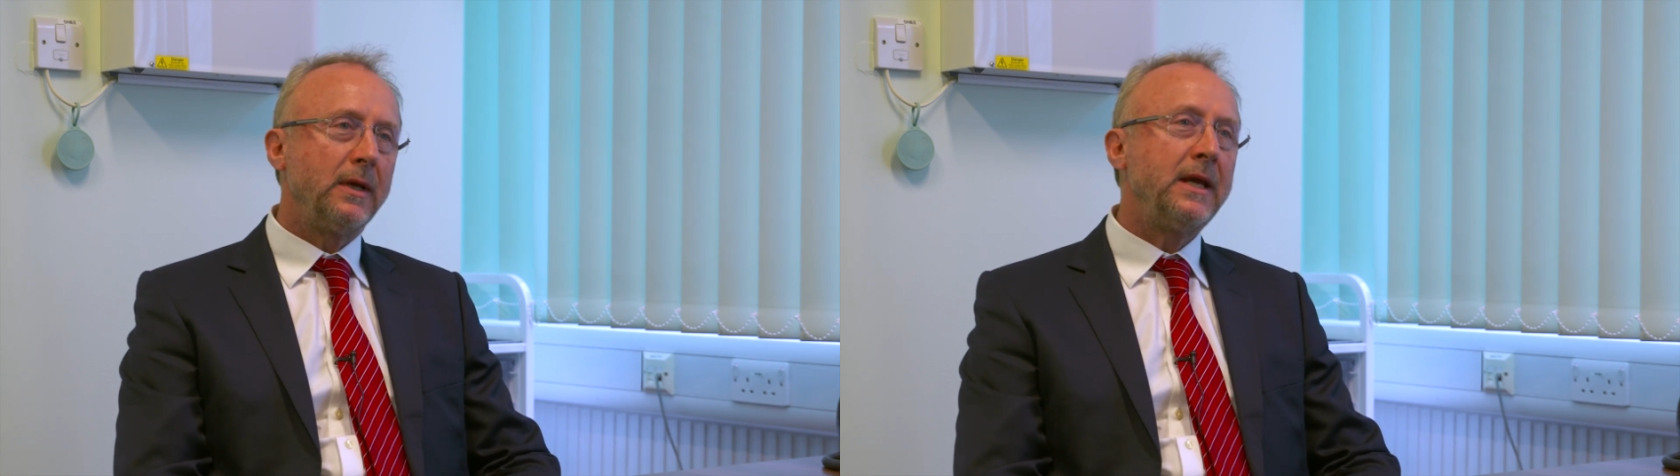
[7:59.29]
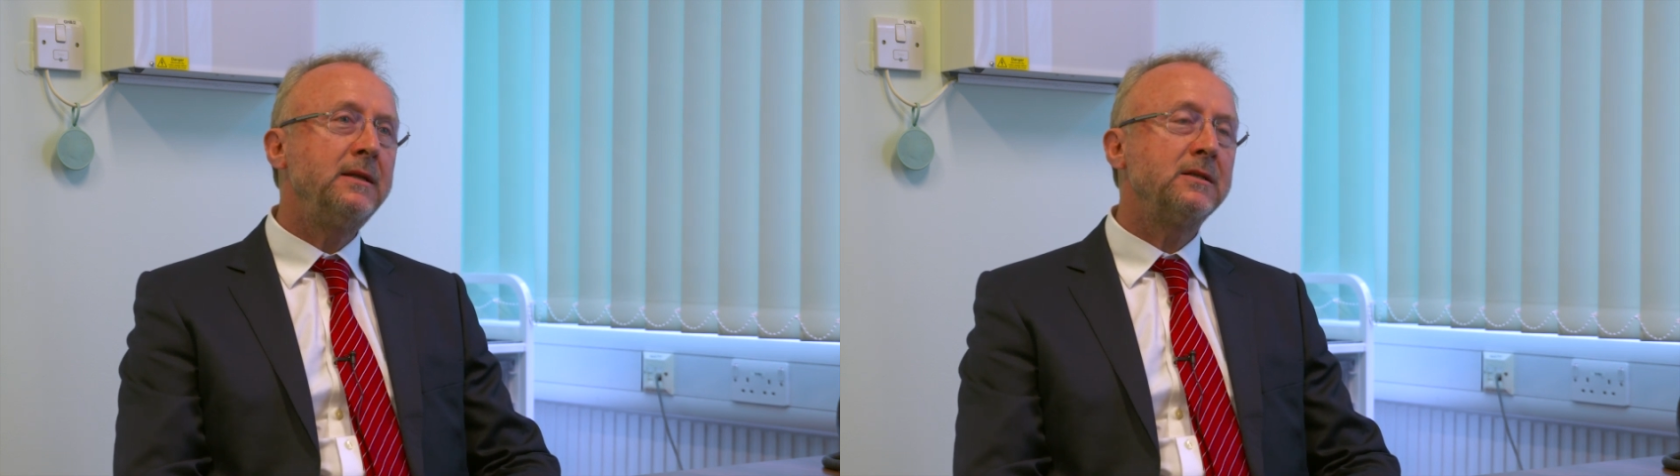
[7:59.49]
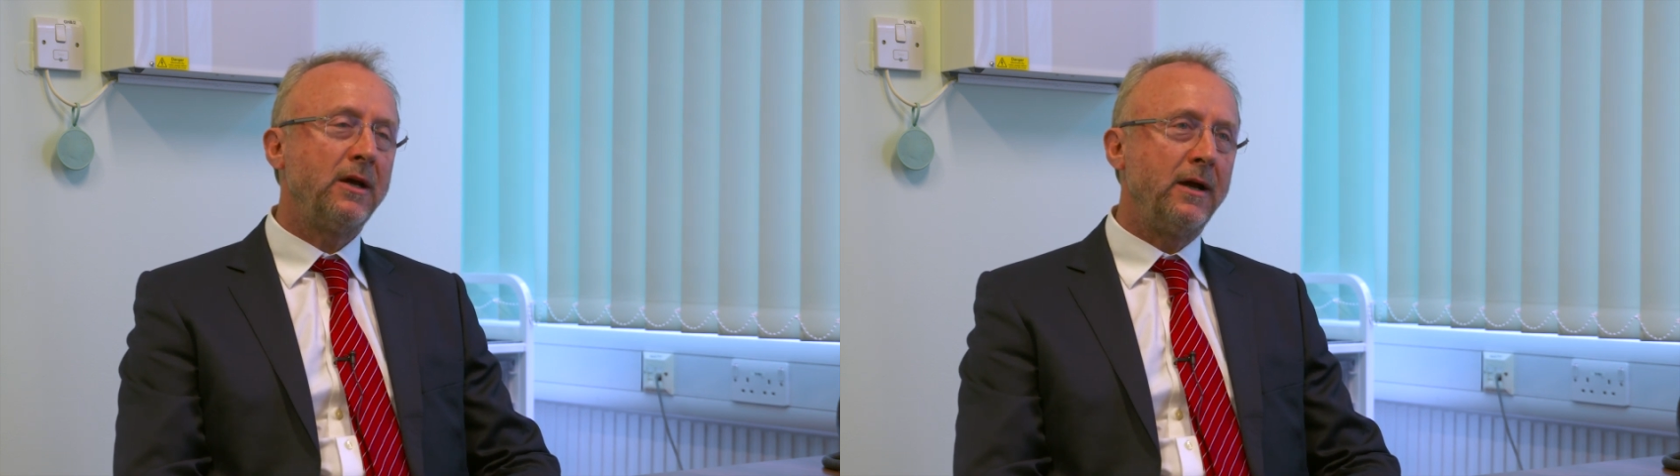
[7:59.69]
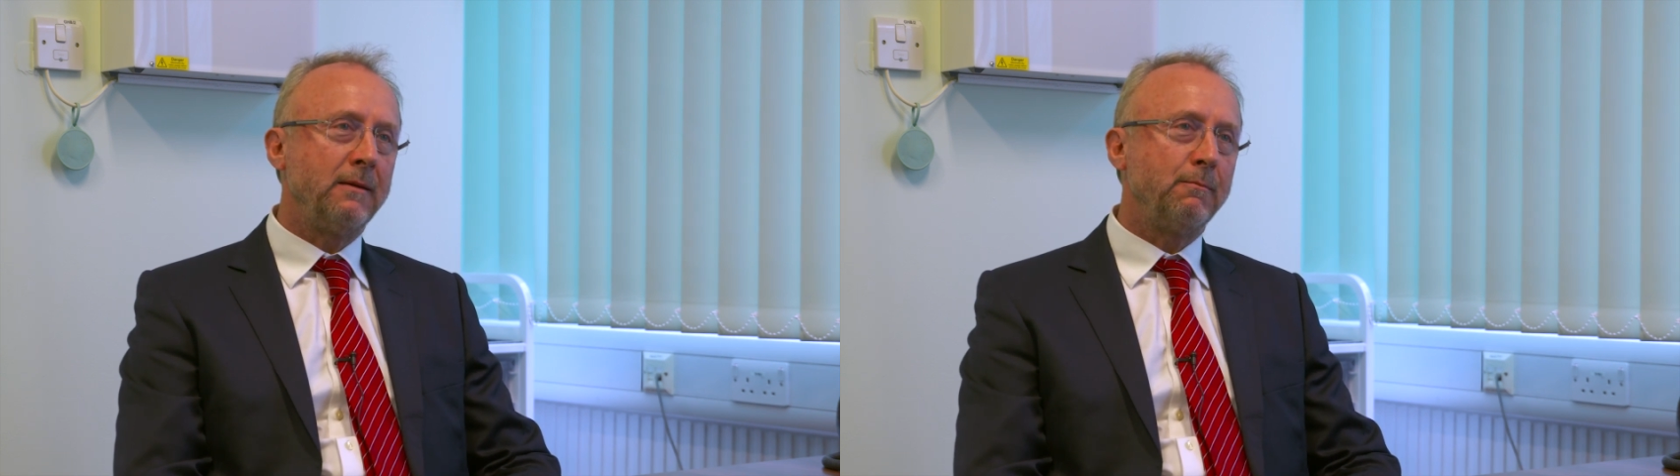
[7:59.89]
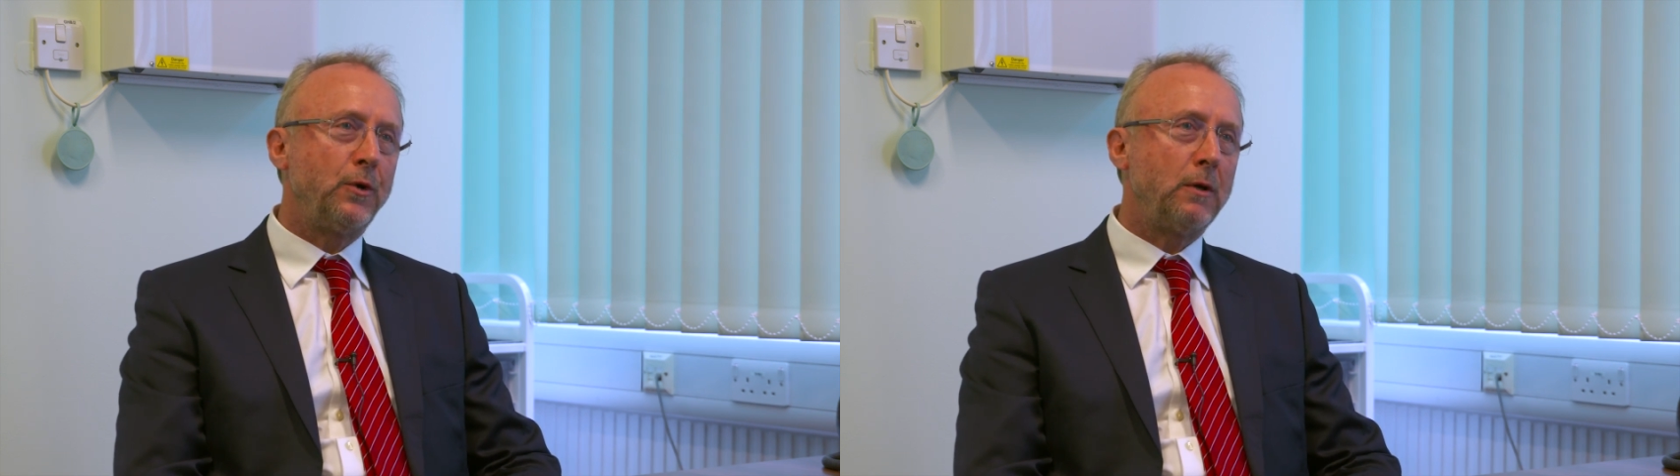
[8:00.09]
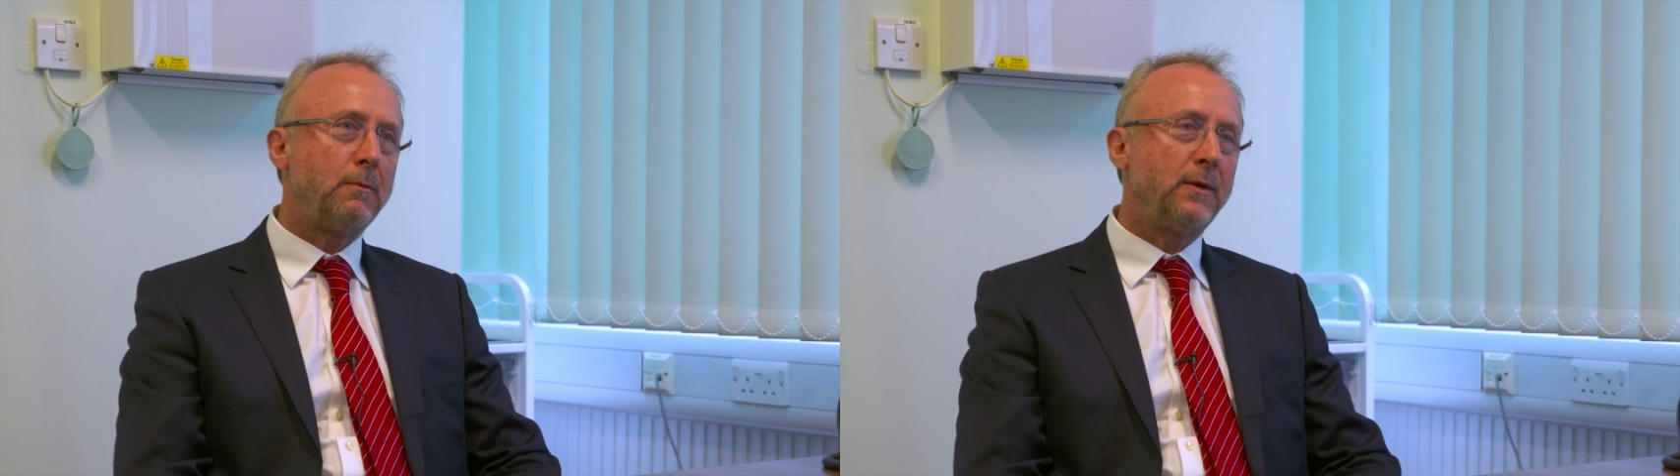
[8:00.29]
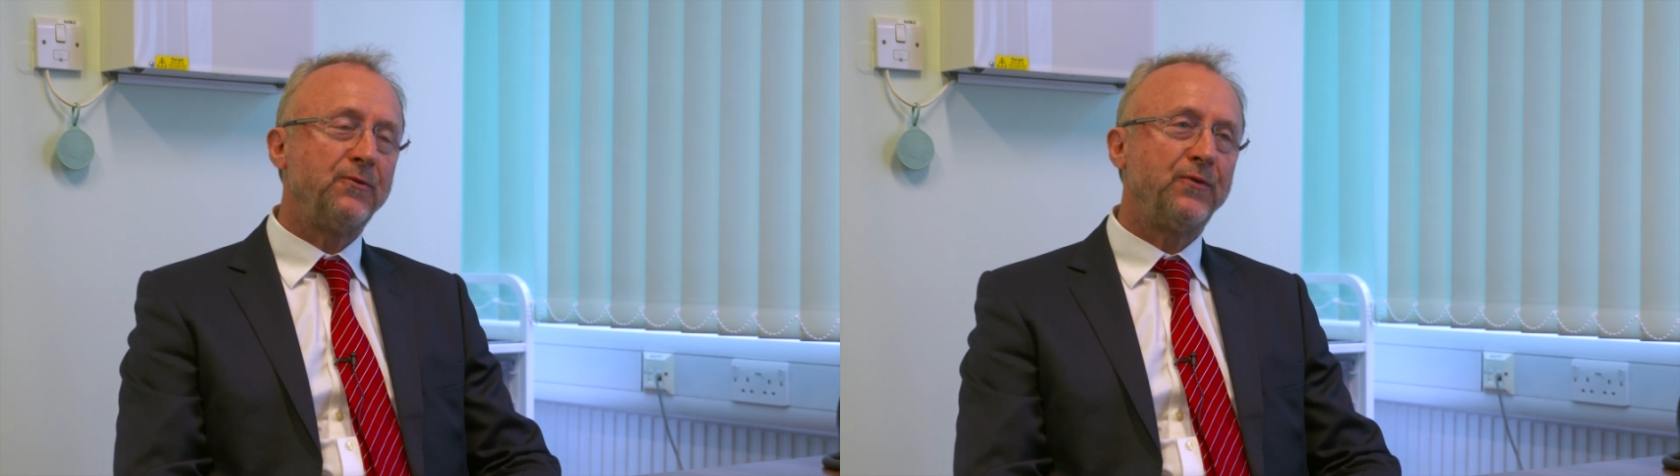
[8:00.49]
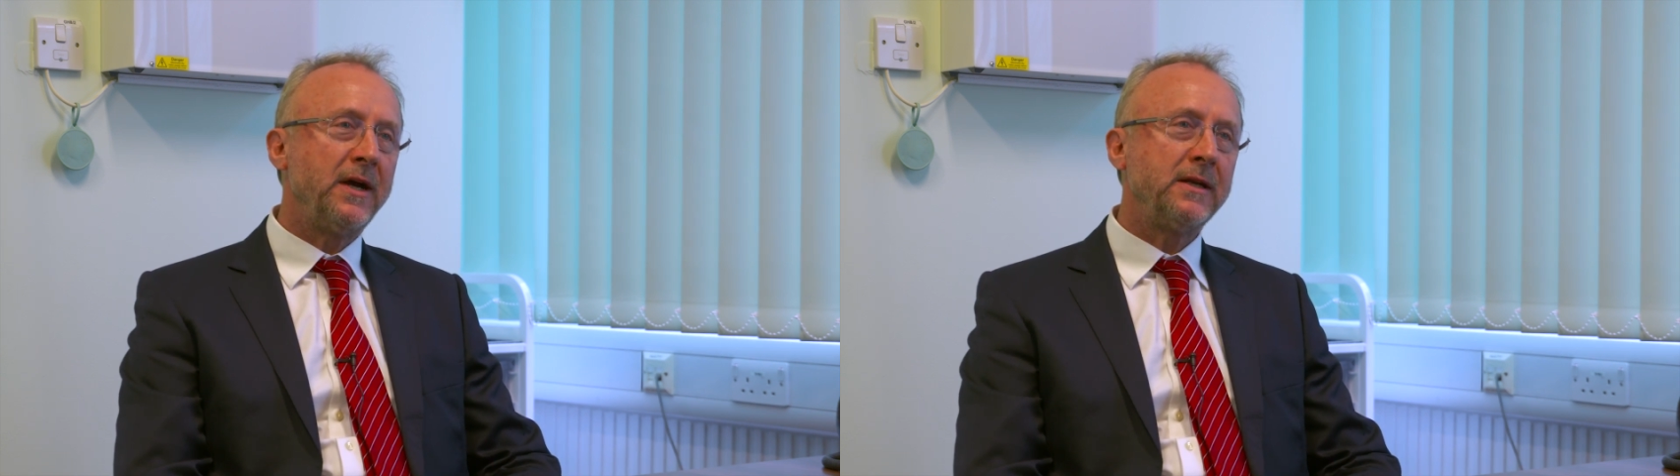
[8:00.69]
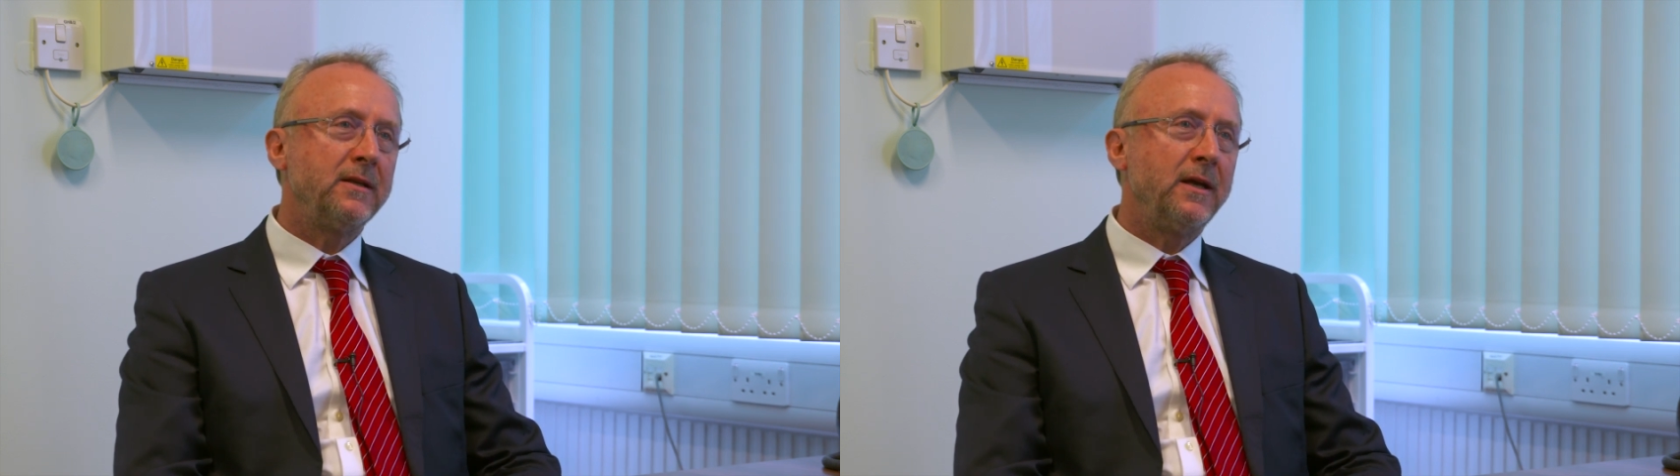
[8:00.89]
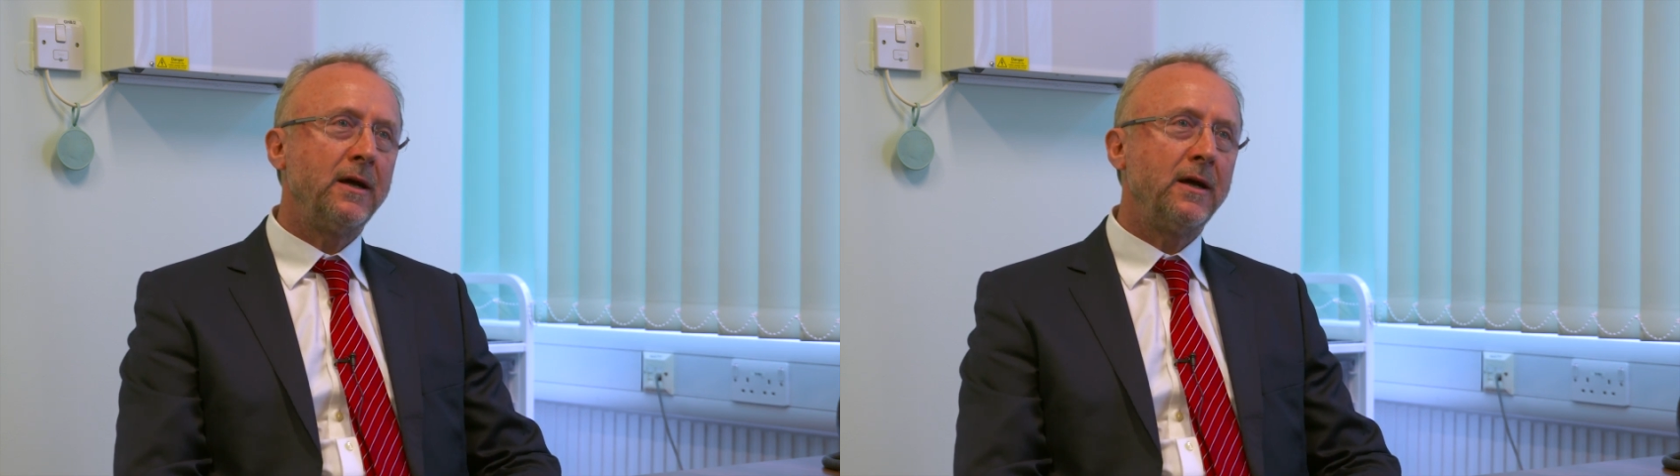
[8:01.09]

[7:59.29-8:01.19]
in time, probably find they